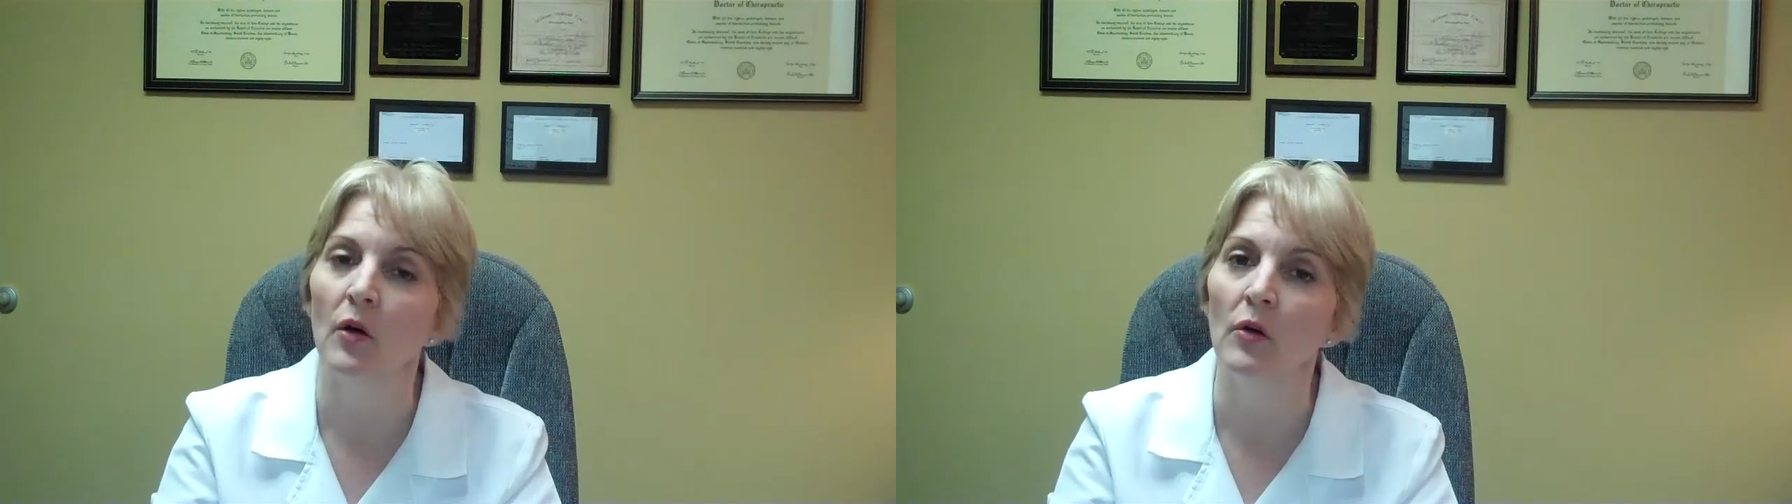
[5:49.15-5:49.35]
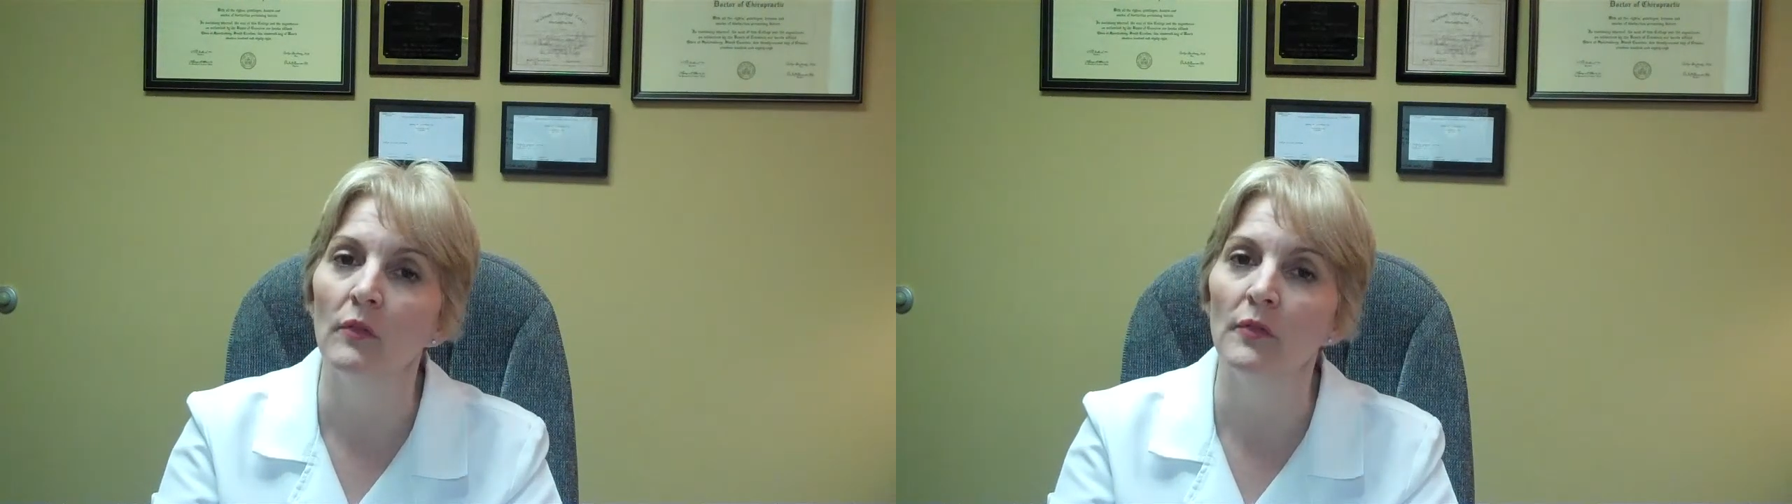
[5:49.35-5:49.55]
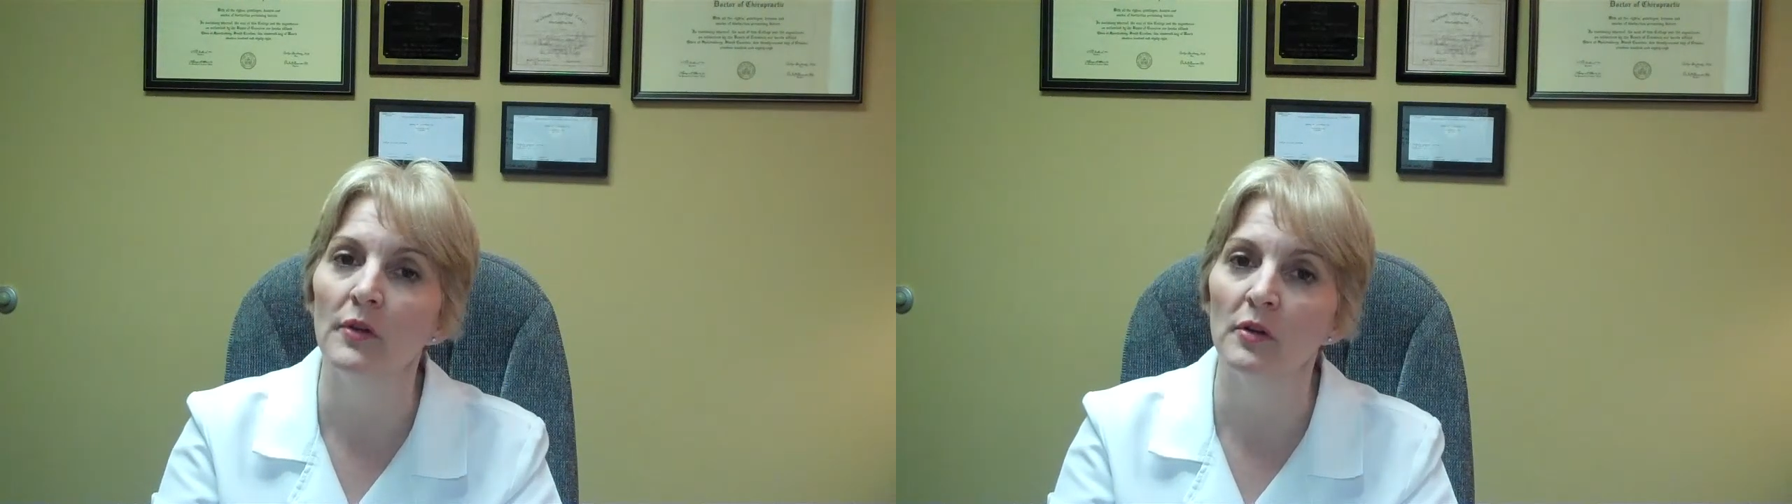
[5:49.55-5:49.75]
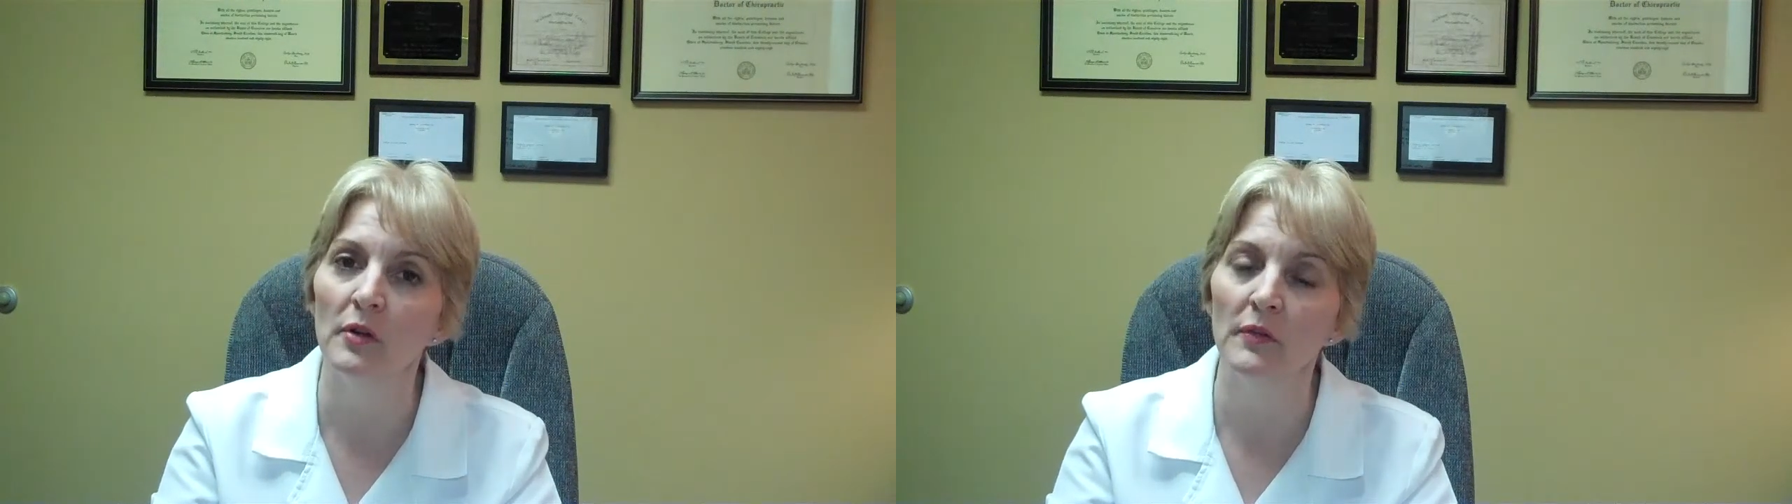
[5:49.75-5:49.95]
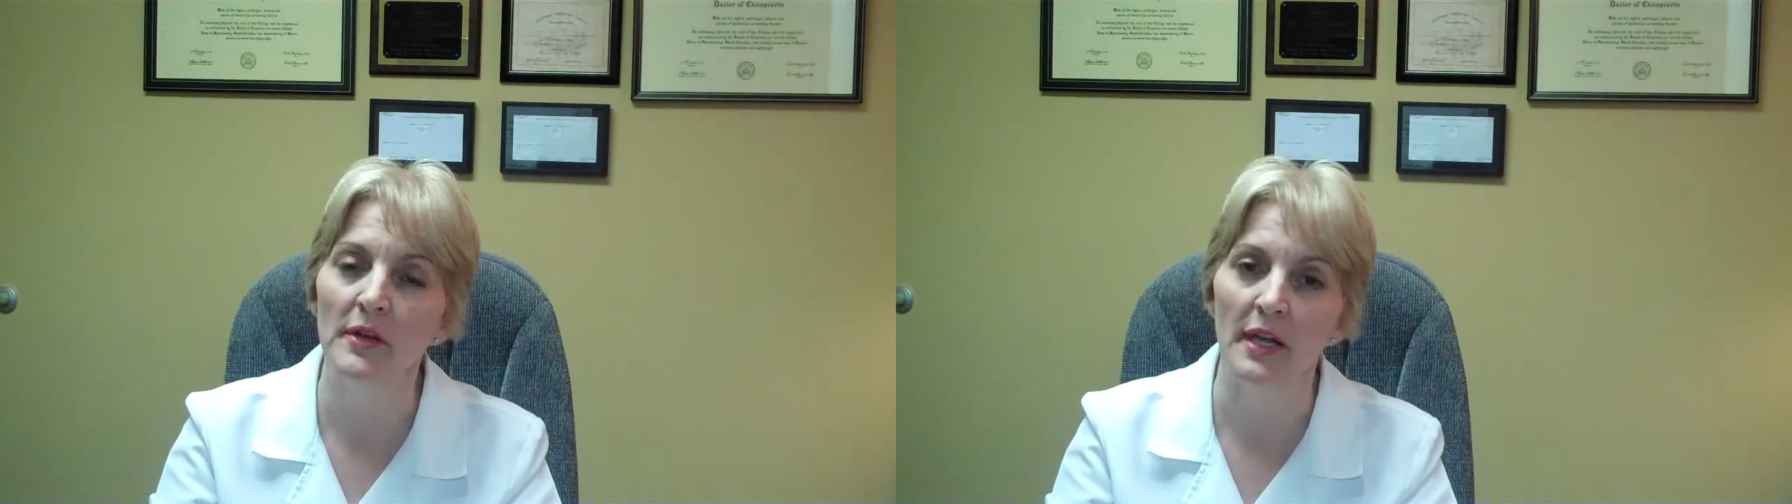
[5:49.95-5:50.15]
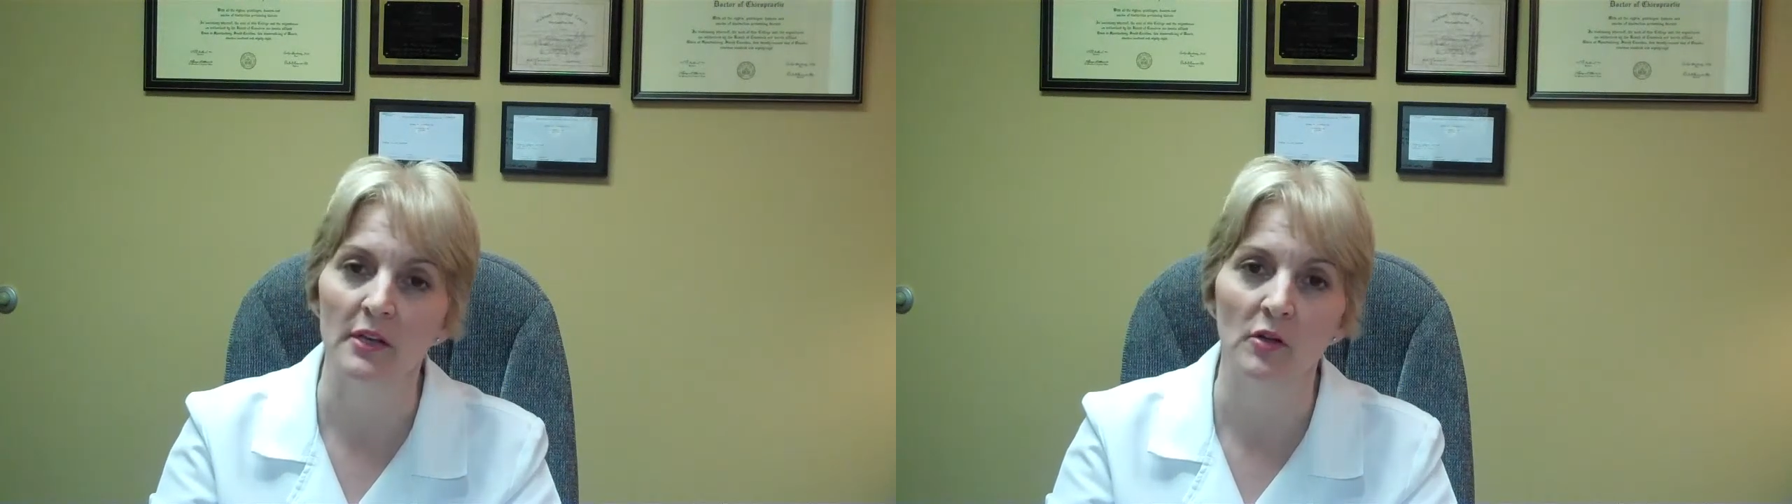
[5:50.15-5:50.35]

over and over again and